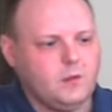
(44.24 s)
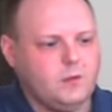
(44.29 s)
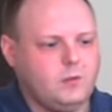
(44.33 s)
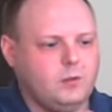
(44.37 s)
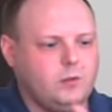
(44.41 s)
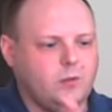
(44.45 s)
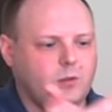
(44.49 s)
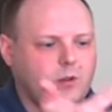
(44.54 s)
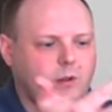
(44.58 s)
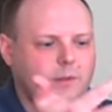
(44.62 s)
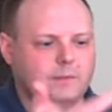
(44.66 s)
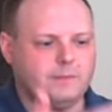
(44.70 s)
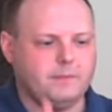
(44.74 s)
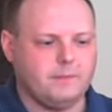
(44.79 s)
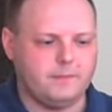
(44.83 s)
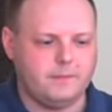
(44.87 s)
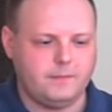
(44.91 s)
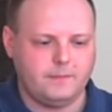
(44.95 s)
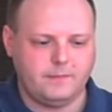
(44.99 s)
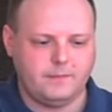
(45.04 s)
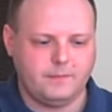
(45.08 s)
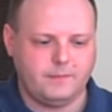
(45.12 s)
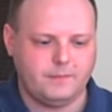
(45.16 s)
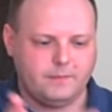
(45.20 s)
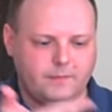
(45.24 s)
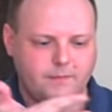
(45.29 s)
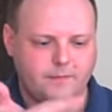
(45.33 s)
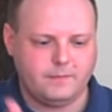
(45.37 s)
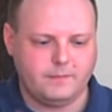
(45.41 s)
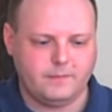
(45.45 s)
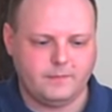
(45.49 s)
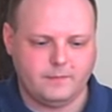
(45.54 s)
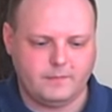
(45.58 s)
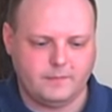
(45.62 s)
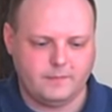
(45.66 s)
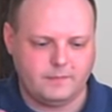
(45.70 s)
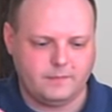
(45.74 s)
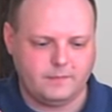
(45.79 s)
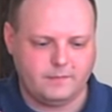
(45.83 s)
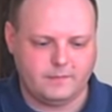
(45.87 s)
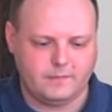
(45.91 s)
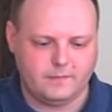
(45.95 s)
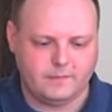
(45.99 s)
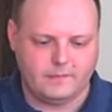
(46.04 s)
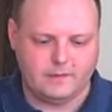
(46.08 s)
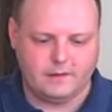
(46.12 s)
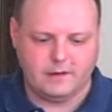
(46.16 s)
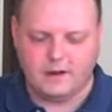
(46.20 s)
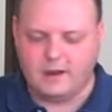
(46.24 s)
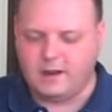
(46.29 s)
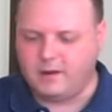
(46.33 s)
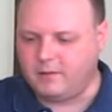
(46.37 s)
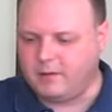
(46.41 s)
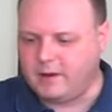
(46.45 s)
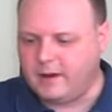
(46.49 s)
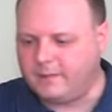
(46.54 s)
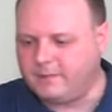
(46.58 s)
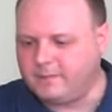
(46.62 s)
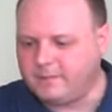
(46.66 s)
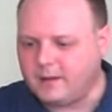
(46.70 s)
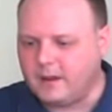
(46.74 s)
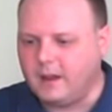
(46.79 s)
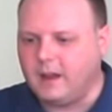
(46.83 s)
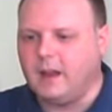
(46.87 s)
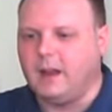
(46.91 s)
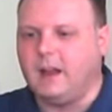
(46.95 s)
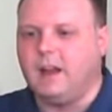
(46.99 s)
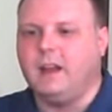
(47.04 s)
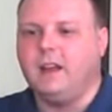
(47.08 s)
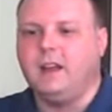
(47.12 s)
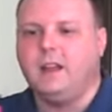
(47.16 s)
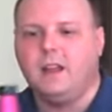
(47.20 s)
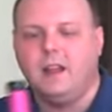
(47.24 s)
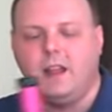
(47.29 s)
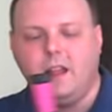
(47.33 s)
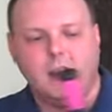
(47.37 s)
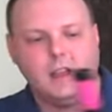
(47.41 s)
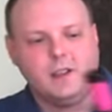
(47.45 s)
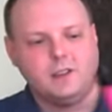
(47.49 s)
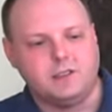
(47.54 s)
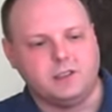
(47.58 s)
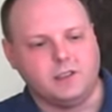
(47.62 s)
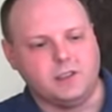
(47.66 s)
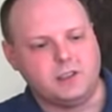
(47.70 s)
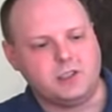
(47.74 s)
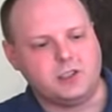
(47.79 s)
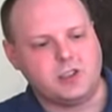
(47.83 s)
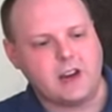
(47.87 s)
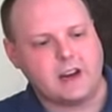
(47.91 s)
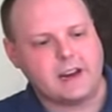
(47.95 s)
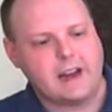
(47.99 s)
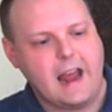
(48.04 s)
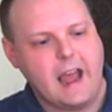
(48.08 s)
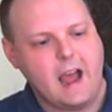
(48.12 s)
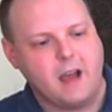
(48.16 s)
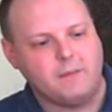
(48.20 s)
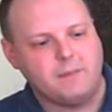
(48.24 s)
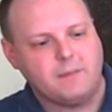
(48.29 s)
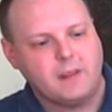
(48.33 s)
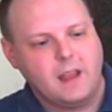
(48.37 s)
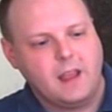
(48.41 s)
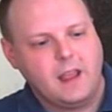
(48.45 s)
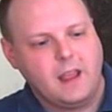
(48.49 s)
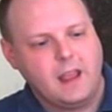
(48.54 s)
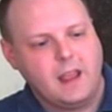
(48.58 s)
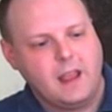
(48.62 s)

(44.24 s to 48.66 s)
Whoop. Anyway, so let's check it out.